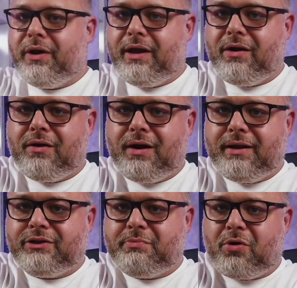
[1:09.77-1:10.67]
here
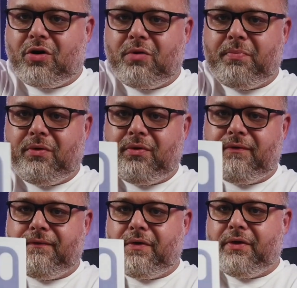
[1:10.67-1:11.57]
it is,
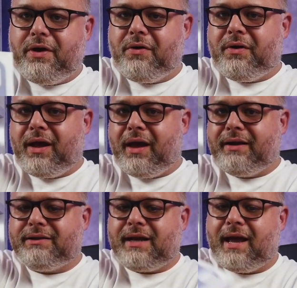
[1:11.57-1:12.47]
purple folio
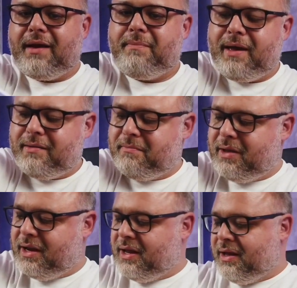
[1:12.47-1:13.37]
case,
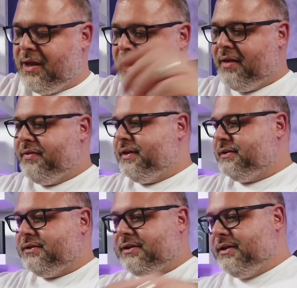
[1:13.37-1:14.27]
iPad mini.
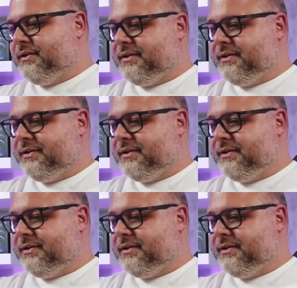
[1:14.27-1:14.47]
This is